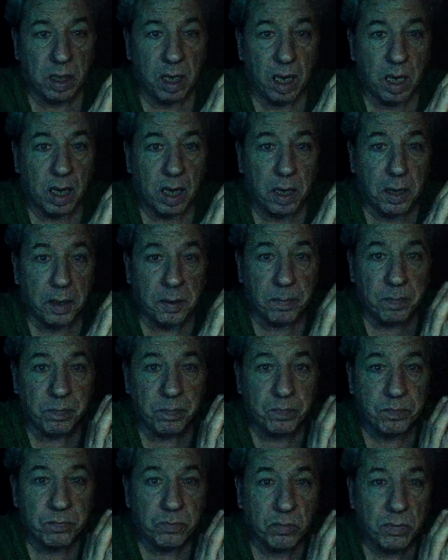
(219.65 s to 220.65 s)
A
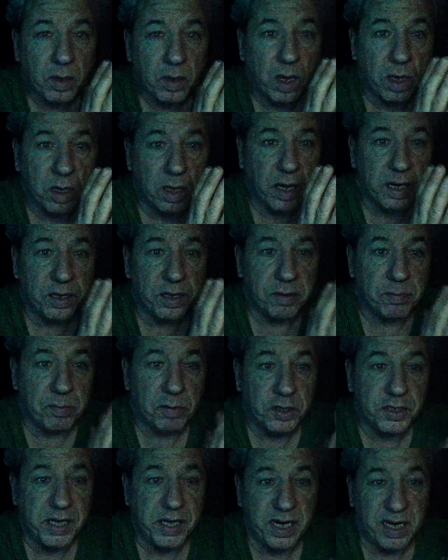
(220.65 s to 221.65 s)
lot of them
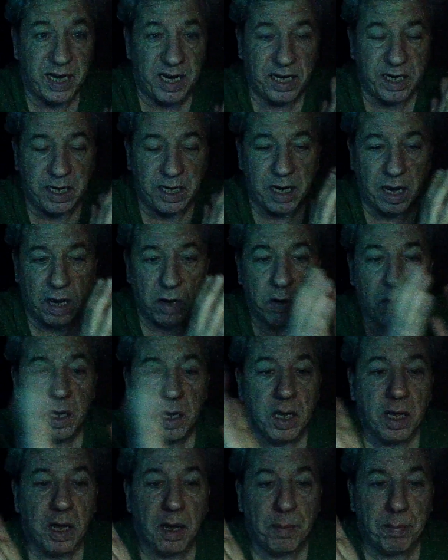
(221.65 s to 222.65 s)
are 1080 now,
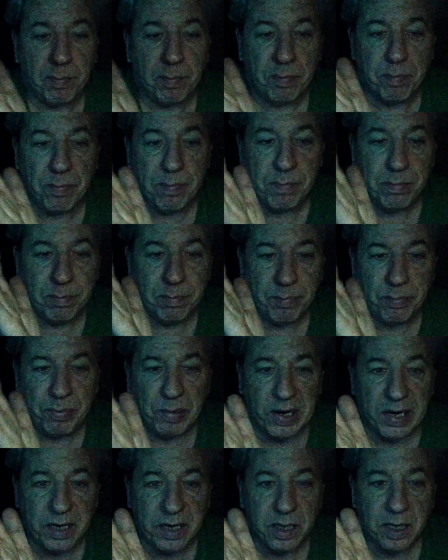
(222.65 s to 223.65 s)

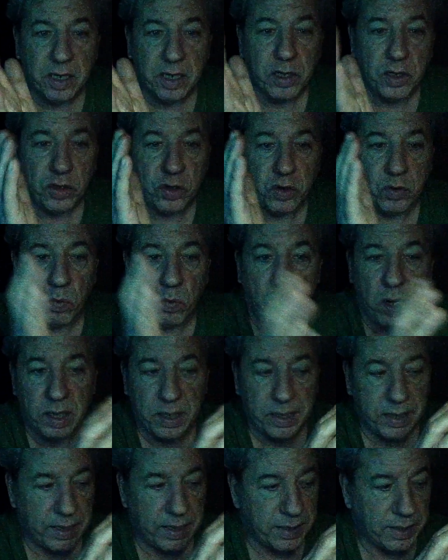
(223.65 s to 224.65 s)
but you want
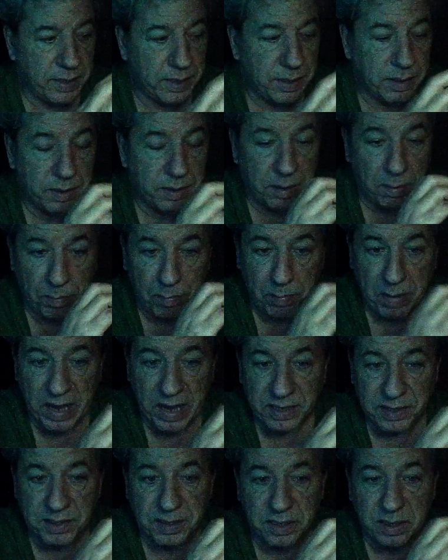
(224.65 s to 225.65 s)
to get the
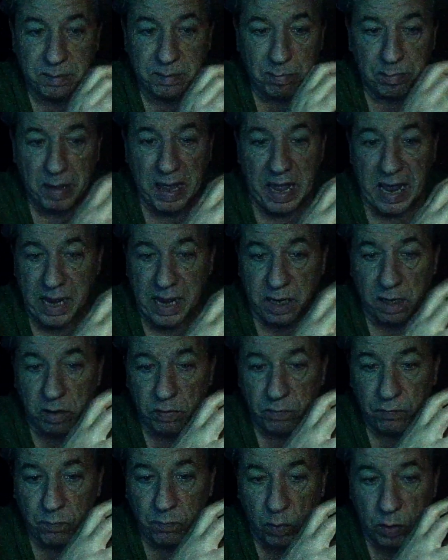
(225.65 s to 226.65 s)
best bang
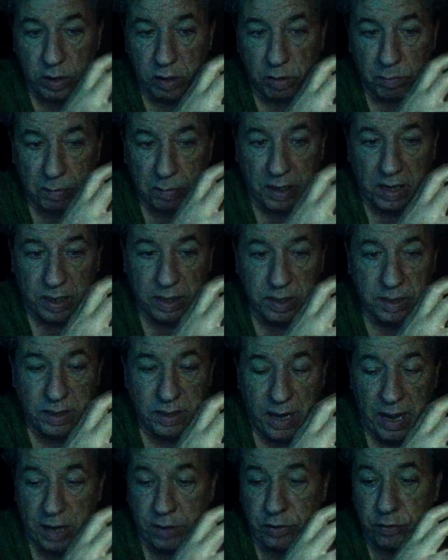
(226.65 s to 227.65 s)
for your buck,
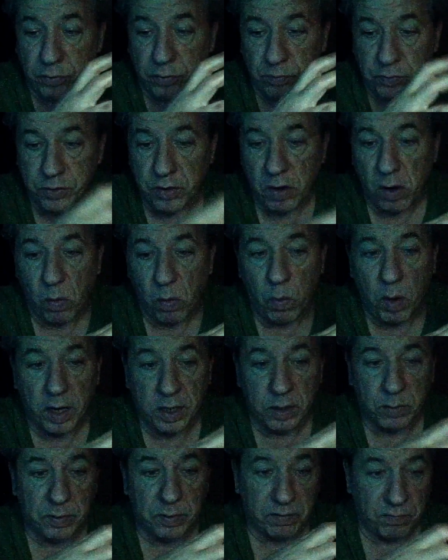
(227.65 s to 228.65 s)
and you don't
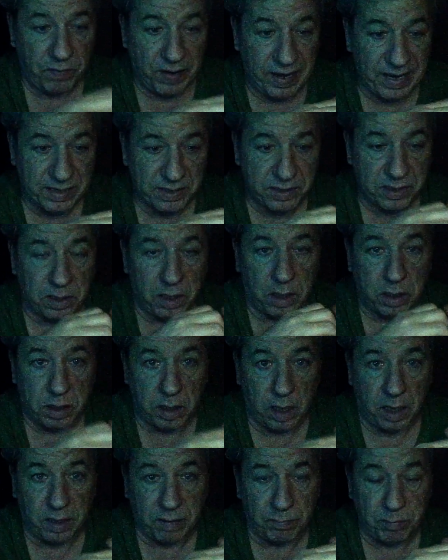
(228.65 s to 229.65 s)
want to invest a
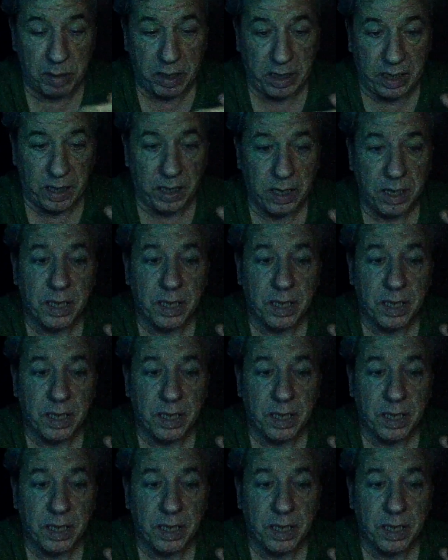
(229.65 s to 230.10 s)
lot of money.